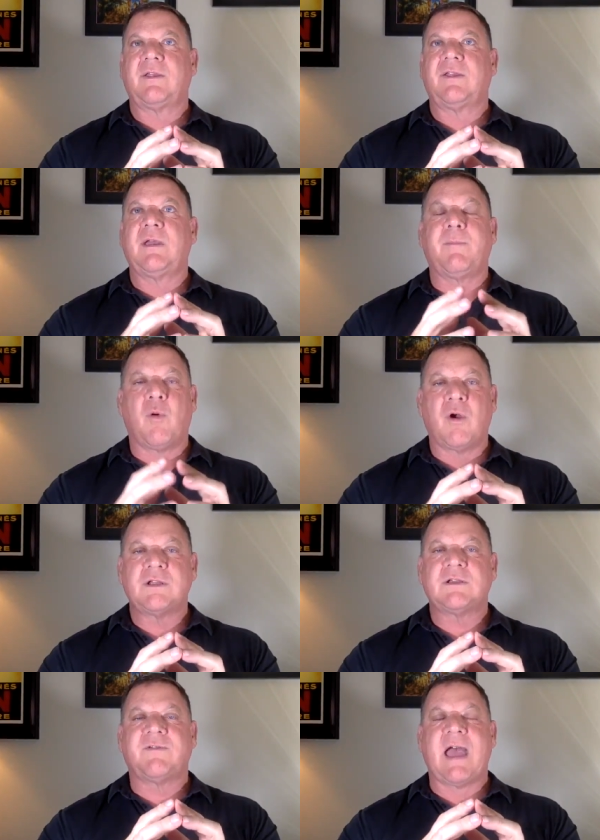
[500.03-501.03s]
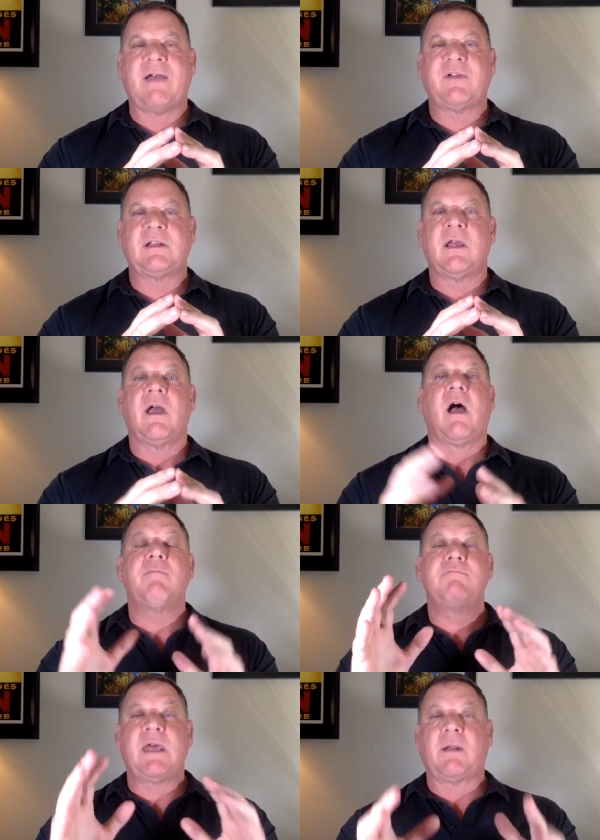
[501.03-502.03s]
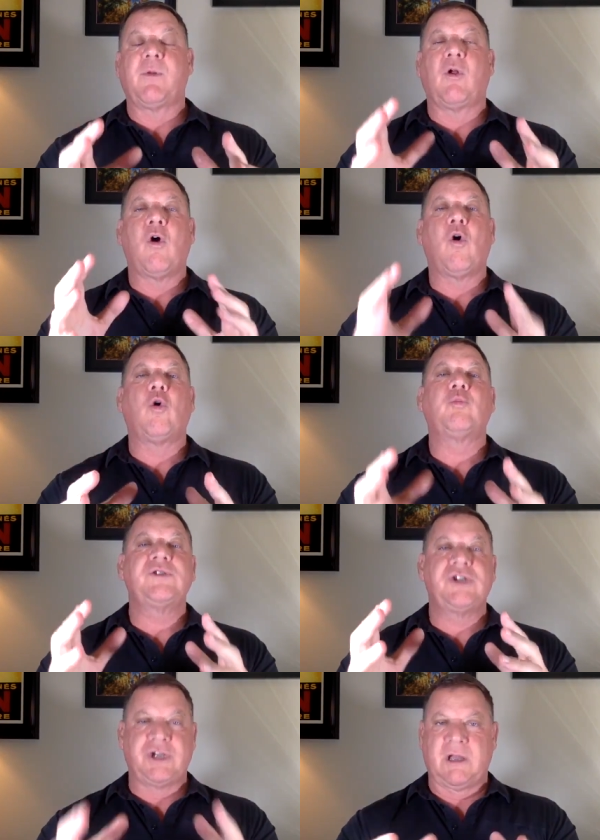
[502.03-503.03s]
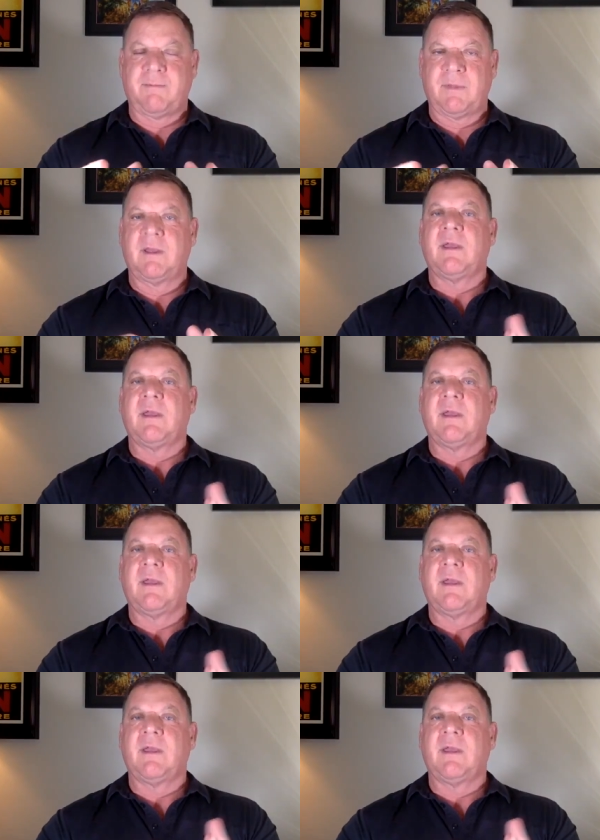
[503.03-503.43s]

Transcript: the importance of having a minimal home gym.